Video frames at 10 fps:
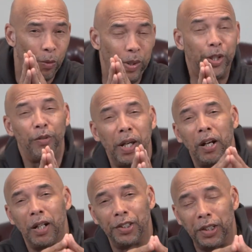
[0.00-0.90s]
We create
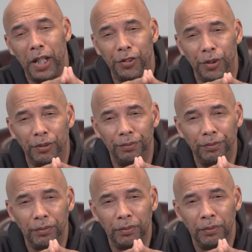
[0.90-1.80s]
our schedule.
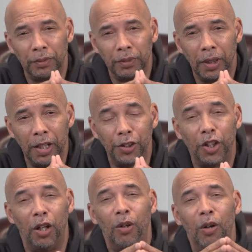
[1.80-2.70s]
And
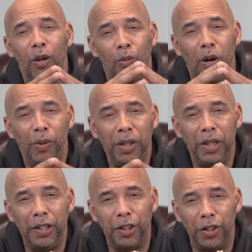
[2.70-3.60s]
so what we
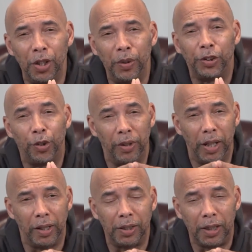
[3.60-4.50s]
need to do is
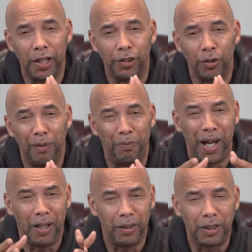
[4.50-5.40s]
create a schedule, a
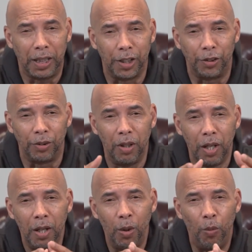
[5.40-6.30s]
balanced schedule,
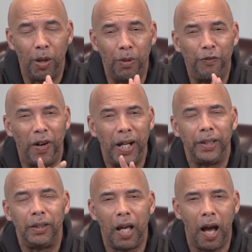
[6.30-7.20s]
where we're
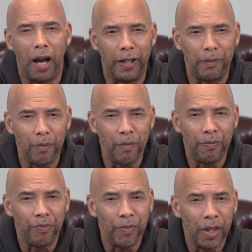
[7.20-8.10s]
finding time
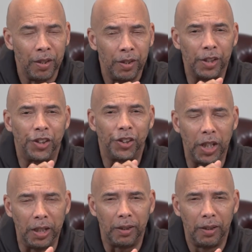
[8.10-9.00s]
to
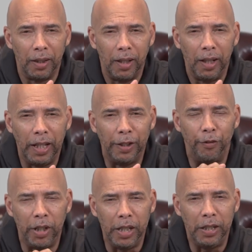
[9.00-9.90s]
sit
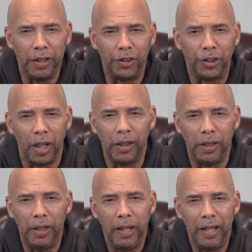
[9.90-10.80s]
and read and
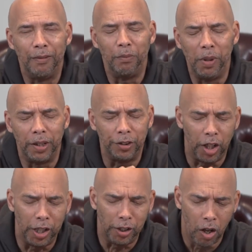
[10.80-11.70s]
study and
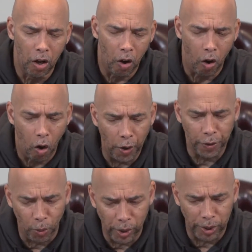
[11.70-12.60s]
meditate on
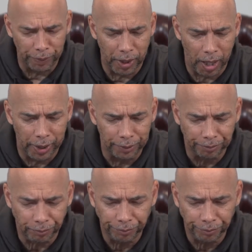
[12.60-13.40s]
the Word of God.